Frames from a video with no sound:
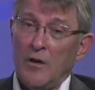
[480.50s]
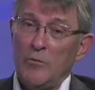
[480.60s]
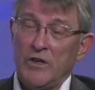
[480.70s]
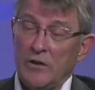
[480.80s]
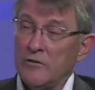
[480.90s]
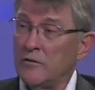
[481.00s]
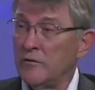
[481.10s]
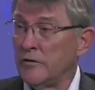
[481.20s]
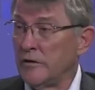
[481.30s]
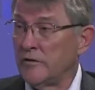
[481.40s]
because of
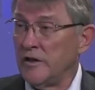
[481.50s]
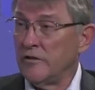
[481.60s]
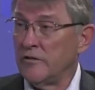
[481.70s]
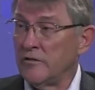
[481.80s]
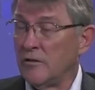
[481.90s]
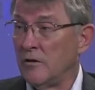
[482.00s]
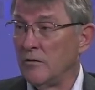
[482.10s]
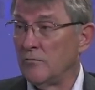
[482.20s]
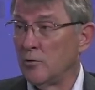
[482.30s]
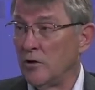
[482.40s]
the success
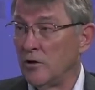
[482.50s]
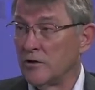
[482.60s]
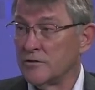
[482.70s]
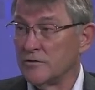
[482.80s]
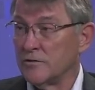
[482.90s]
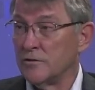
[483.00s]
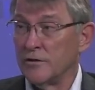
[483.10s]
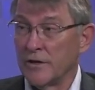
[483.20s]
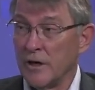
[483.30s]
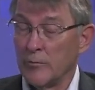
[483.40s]
of Roy Larsen's
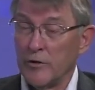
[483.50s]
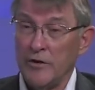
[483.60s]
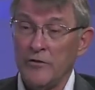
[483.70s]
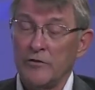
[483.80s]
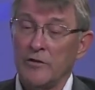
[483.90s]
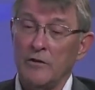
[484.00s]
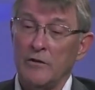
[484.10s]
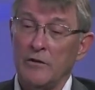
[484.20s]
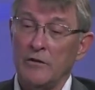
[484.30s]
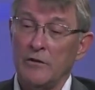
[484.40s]
earlier companies
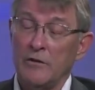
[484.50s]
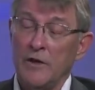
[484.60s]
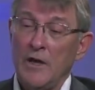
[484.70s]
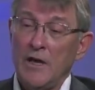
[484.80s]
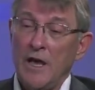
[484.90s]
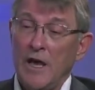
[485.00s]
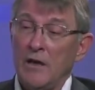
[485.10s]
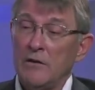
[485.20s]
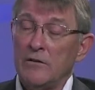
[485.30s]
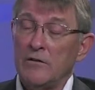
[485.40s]

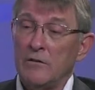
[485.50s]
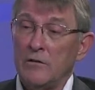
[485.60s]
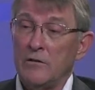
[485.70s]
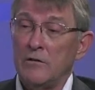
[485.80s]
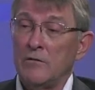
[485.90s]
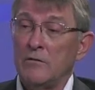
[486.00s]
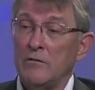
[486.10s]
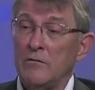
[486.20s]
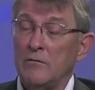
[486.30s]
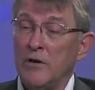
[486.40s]
and
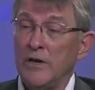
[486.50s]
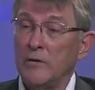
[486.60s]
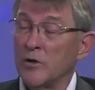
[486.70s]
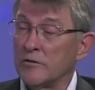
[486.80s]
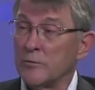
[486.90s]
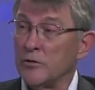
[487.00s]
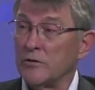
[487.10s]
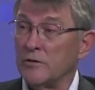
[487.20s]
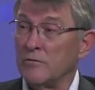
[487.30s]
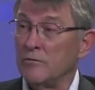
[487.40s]
the Radium
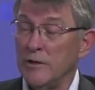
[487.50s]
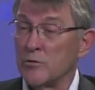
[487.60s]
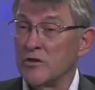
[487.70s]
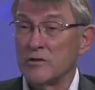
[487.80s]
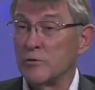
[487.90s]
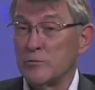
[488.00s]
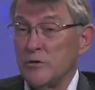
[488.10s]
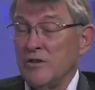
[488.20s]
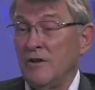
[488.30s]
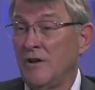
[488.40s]
Hospital. The Radium Hospital has
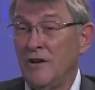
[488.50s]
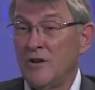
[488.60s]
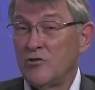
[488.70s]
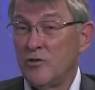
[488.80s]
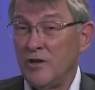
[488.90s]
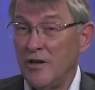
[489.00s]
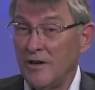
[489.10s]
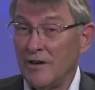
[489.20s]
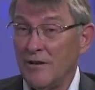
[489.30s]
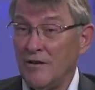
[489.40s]
been
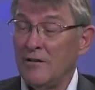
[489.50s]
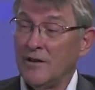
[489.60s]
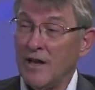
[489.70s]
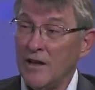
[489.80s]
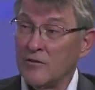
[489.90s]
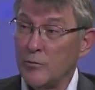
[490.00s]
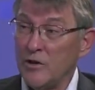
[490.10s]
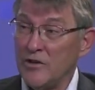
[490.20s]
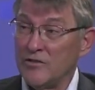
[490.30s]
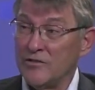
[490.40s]
treating cancer
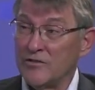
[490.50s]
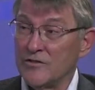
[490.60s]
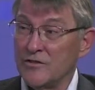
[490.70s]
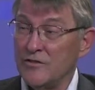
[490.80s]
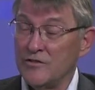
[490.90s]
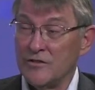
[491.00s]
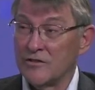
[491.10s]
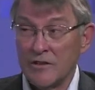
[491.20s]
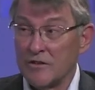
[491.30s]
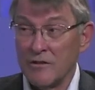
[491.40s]
patients since
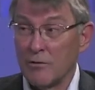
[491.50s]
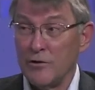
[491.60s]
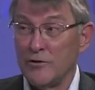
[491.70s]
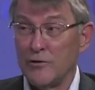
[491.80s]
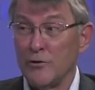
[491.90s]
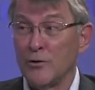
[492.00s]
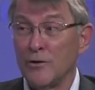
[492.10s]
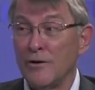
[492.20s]
1932.